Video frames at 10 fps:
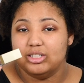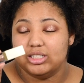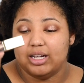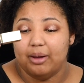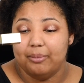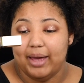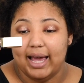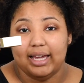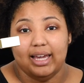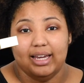just come
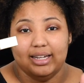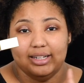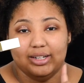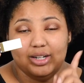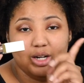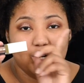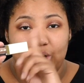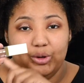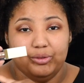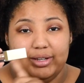back and
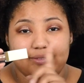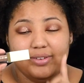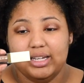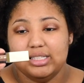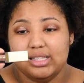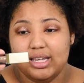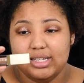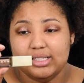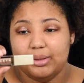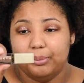refix
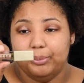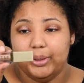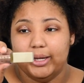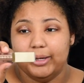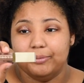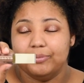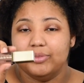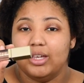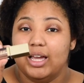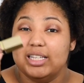this, but
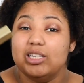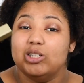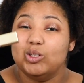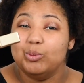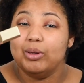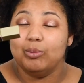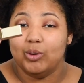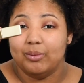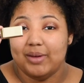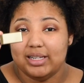it's a little bit
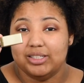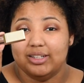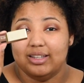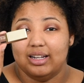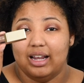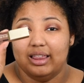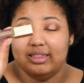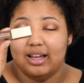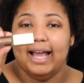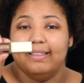more messier than I
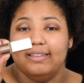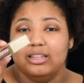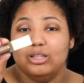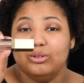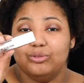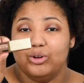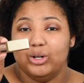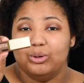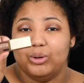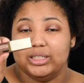thought. I think the
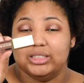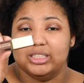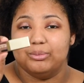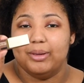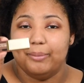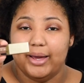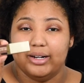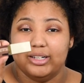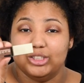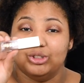foil works a little bit
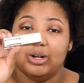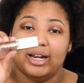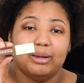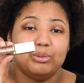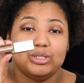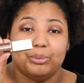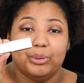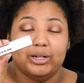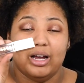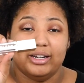better because you are able to
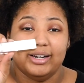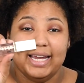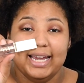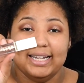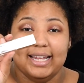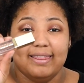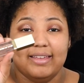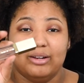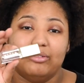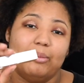put it on your hand and
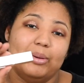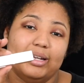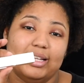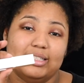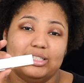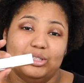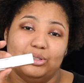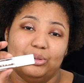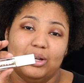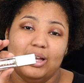then rub it in
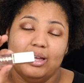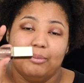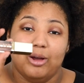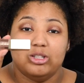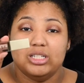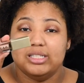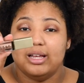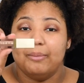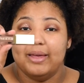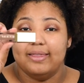to melt it
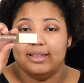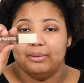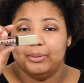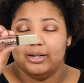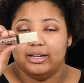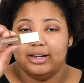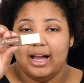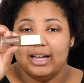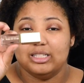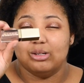some and then put it on your
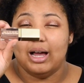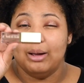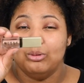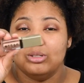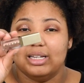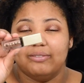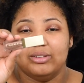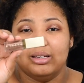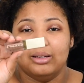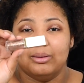eye. So I will
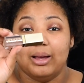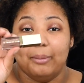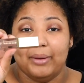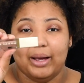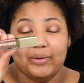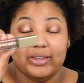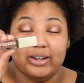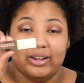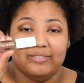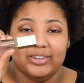definitely come back with
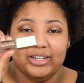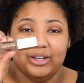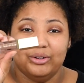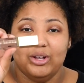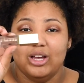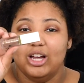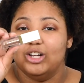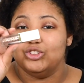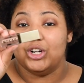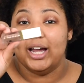another video
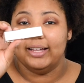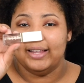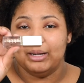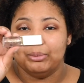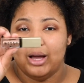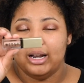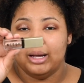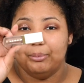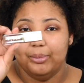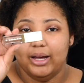trying that
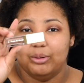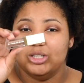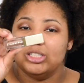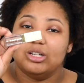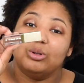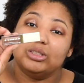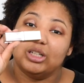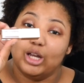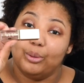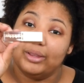product, but we're just going to
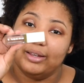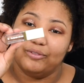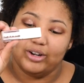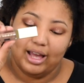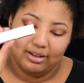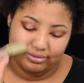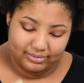go with it for now.